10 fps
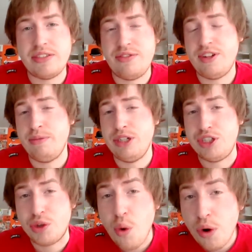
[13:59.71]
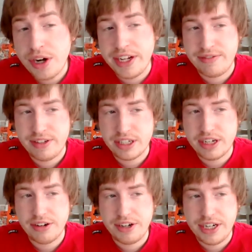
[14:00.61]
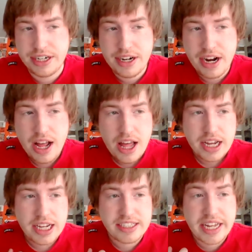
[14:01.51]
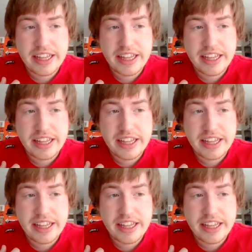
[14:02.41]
for the majority of their career, because I